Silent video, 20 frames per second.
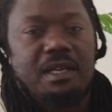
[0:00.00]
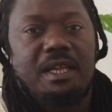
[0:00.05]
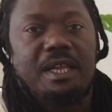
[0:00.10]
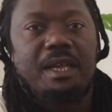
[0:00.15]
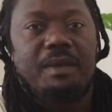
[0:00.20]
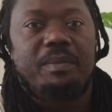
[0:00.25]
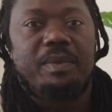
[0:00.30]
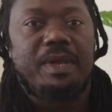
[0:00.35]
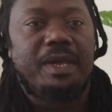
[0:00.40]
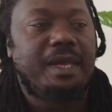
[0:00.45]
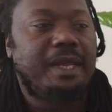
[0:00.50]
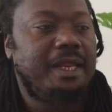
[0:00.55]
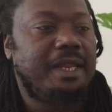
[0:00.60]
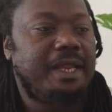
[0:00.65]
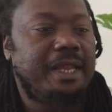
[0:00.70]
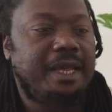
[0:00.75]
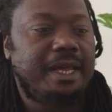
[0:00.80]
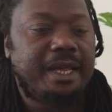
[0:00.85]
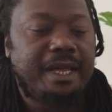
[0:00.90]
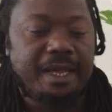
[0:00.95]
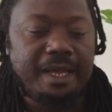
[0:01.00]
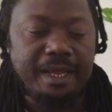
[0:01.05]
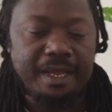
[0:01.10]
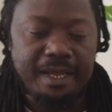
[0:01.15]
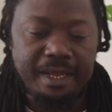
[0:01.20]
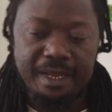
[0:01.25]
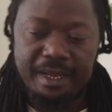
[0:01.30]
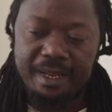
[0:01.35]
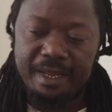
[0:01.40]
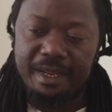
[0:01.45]
keep it in there,
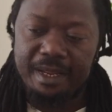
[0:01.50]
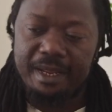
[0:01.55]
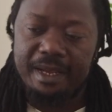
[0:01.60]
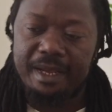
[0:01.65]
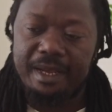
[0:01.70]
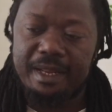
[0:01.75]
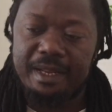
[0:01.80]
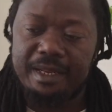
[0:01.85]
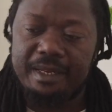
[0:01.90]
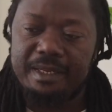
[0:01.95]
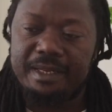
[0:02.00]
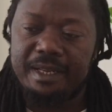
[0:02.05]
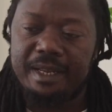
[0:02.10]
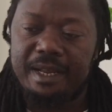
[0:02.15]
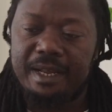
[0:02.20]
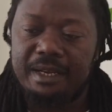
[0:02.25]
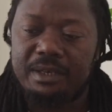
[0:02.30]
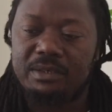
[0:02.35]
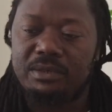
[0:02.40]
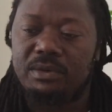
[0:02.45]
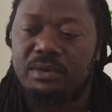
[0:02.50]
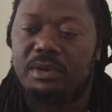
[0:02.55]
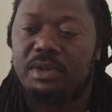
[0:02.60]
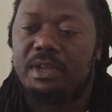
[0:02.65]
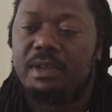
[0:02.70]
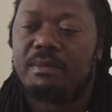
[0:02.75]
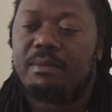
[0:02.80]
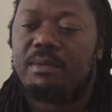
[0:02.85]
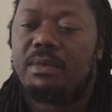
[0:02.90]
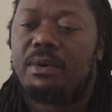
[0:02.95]
and the actual
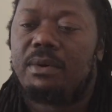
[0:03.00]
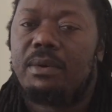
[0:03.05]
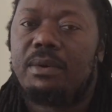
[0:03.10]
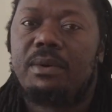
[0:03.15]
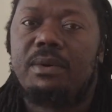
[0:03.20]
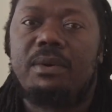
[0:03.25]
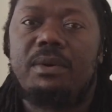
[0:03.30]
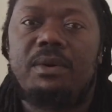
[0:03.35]
gimbal,